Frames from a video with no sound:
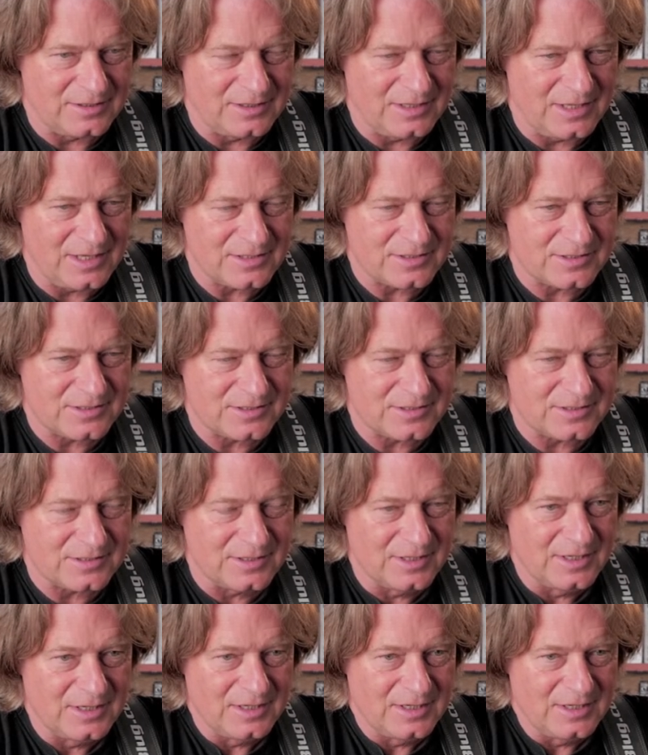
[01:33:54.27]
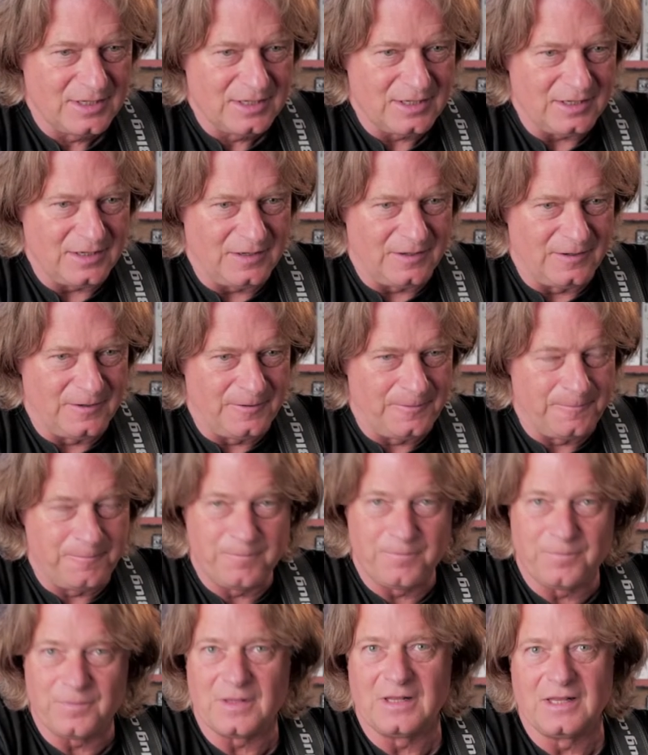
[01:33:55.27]
Less
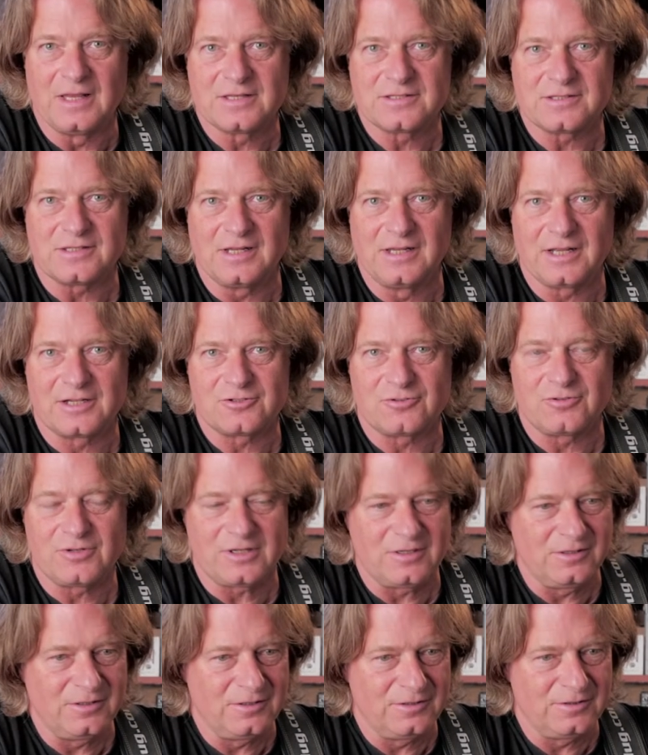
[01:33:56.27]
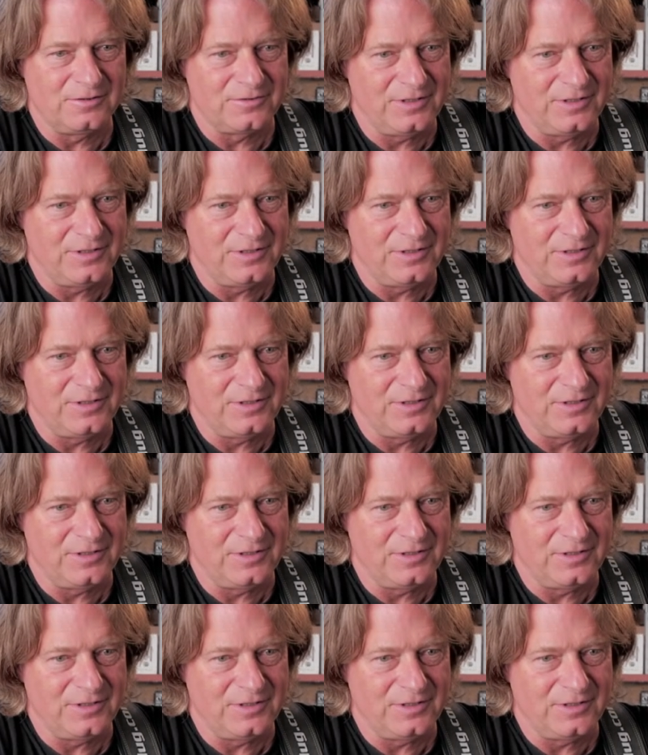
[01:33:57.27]
electrical